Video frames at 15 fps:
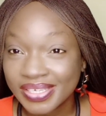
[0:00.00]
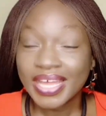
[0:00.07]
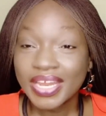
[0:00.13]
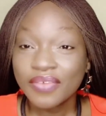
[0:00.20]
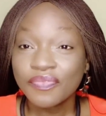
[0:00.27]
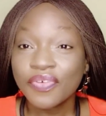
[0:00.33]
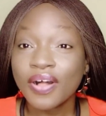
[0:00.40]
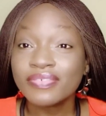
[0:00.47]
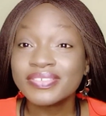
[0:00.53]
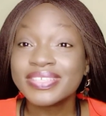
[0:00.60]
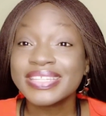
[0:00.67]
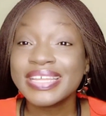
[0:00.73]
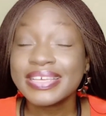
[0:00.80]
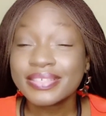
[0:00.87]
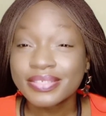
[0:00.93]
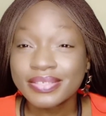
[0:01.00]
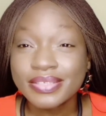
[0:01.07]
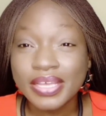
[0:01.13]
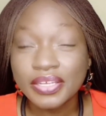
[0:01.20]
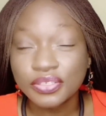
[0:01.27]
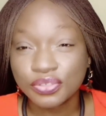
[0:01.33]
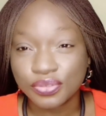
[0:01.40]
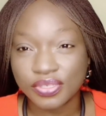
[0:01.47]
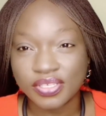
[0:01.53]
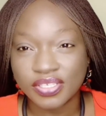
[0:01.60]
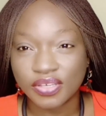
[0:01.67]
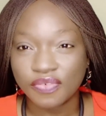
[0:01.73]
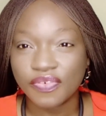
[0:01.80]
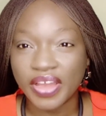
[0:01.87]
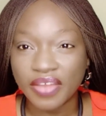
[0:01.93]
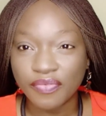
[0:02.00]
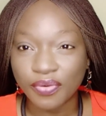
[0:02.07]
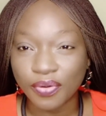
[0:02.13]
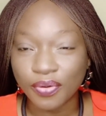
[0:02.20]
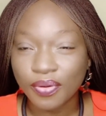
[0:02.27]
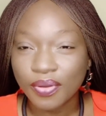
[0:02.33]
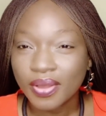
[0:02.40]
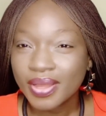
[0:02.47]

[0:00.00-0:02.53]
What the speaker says: It involves listening to the survivor,